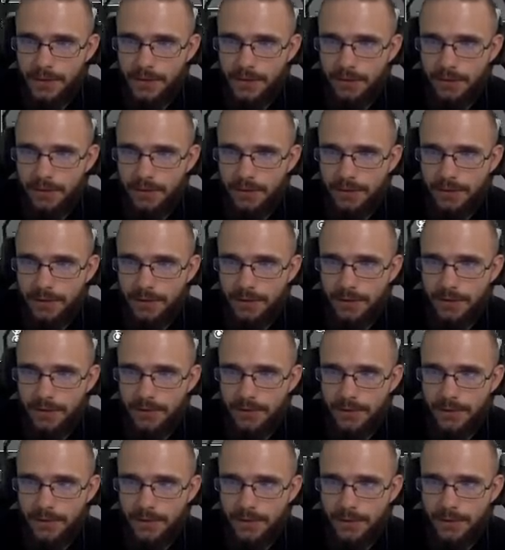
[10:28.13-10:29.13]
I
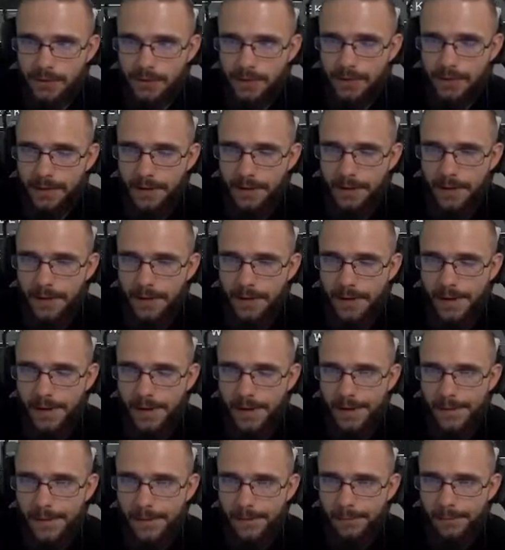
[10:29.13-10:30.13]
believe.
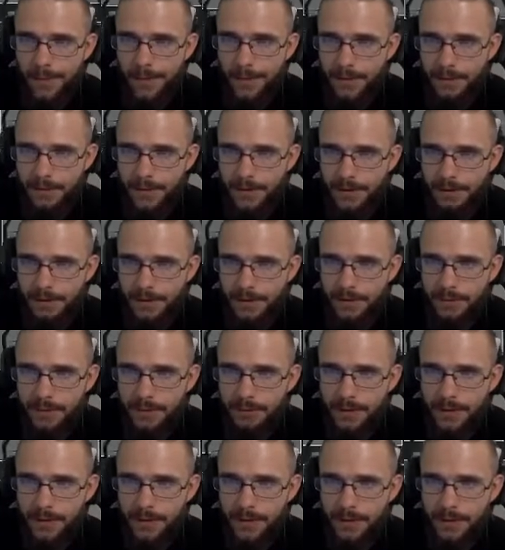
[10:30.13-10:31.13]
Maybe 3,
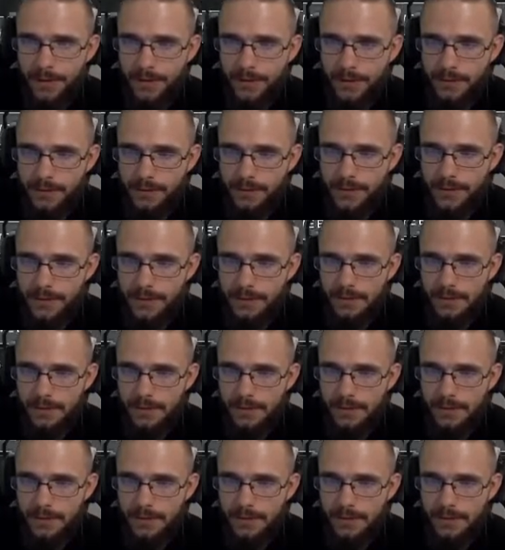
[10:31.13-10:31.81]
but I think it was 2.